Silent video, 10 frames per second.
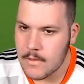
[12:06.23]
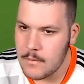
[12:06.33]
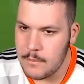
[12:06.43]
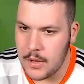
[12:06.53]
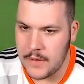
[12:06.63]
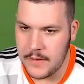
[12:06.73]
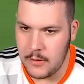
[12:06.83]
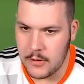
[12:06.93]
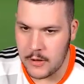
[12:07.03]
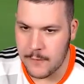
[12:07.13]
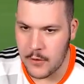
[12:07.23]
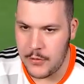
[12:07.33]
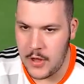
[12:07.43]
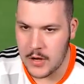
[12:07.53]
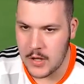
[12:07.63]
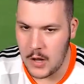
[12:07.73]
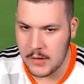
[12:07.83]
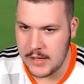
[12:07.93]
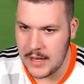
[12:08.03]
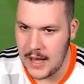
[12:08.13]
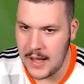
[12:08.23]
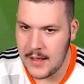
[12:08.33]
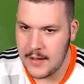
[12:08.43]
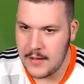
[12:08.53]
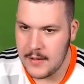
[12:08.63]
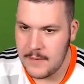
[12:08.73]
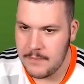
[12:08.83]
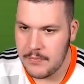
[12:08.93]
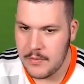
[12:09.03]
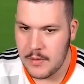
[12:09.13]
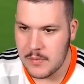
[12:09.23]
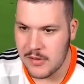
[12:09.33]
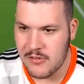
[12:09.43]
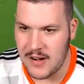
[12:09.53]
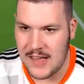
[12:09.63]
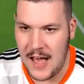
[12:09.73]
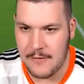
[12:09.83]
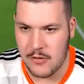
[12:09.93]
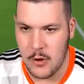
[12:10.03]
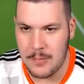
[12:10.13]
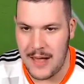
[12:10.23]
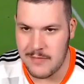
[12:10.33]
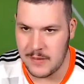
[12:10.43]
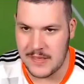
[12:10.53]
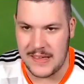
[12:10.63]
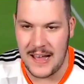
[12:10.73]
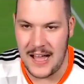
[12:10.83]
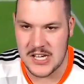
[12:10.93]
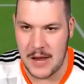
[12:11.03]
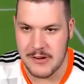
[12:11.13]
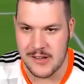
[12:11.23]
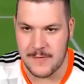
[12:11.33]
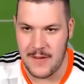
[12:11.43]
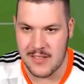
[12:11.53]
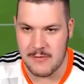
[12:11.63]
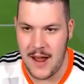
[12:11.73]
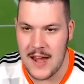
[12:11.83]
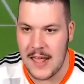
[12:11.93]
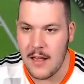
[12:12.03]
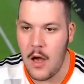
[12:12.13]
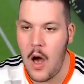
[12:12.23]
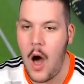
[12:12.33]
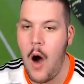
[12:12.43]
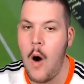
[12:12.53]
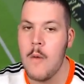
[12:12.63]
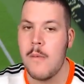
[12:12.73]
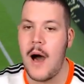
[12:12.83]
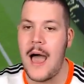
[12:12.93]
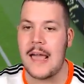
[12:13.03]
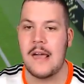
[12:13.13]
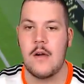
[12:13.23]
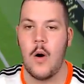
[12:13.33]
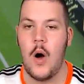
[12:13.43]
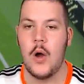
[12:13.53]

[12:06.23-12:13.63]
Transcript: Burnley looking for a third goal here. Just trying to cover two players with Kakache, which is frustrating. Oh my god,